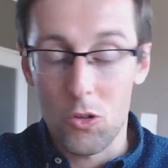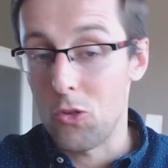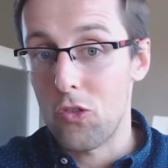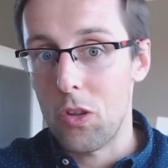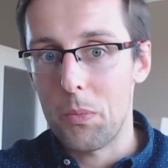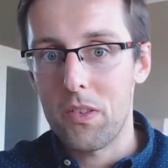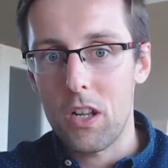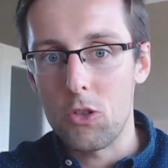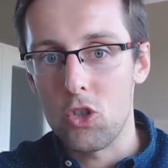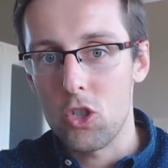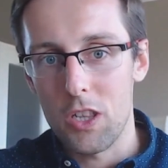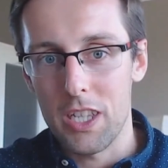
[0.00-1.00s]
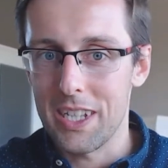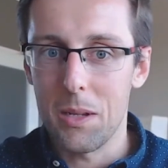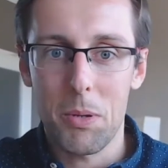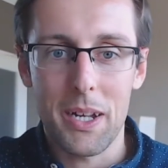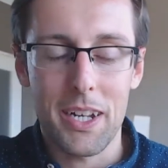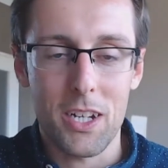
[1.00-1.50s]
or substantially,
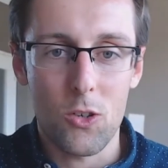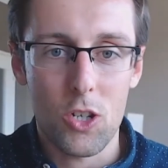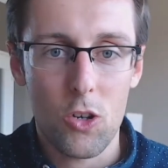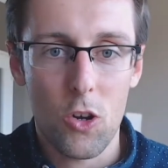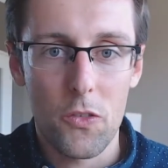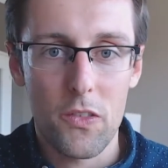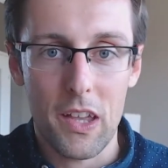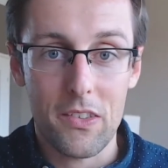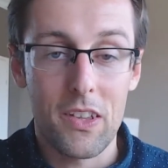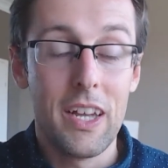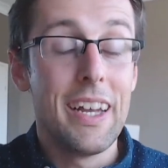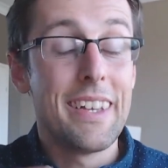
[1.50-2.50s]
depending on the context.